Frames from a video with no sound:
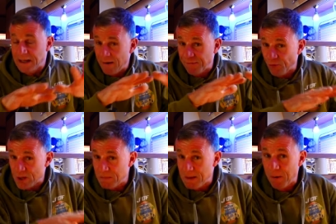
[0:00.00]
get a
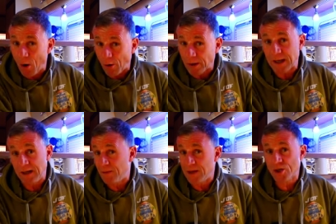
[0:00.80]
freebie
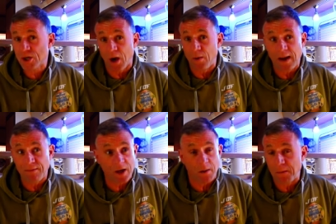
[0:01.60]
parking, and then just go and have
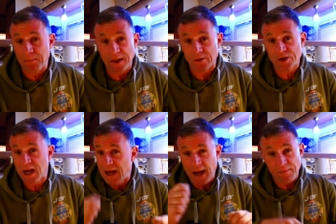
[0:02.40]
a couple of beers,
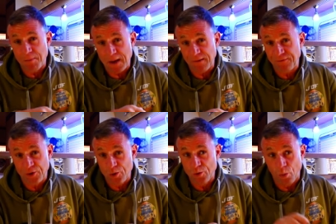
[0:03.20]
have a bit of
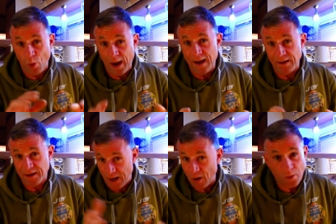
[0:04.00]
food, whatever
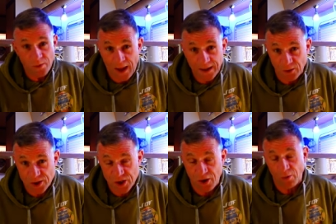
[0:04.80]
you know that kind
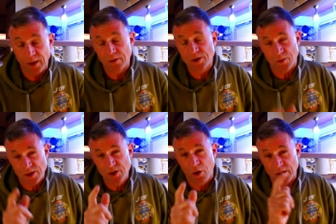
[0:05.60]
of scenario. So
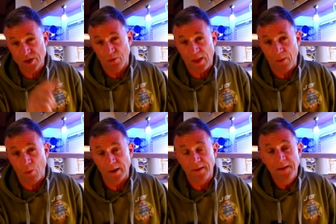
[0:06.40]
it's nice on that
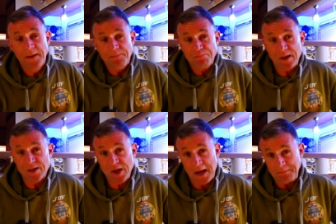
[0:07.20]
one.
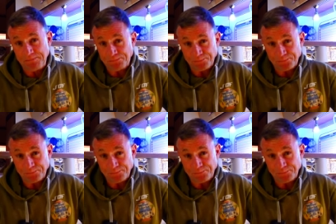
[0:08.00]
But um,